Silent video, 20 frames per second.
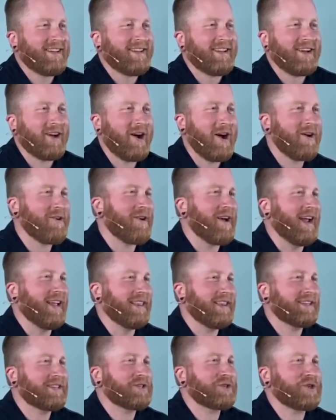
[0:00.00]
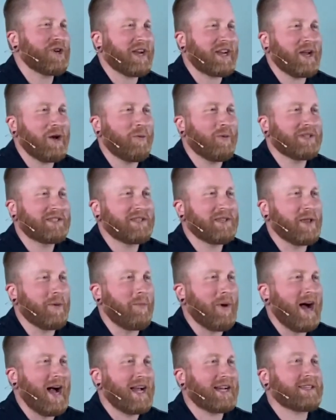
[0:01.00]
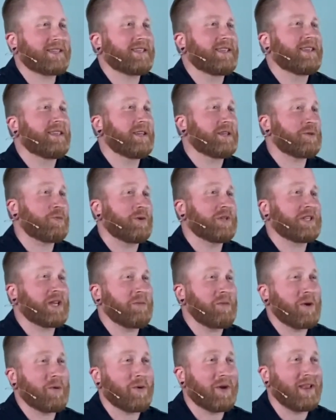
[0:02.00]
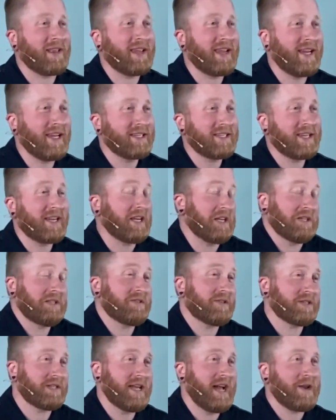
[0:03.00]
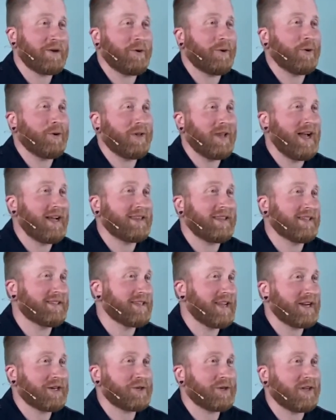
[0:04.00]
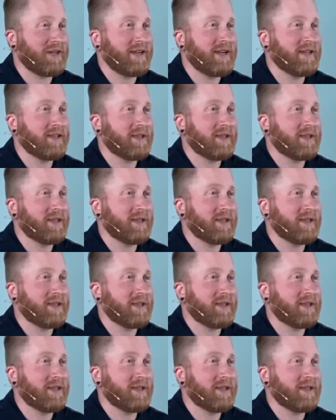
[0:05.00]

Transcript: All right, let's check out what's in the box. This one's gonna be really easy because there's not a whole lot that's actually in the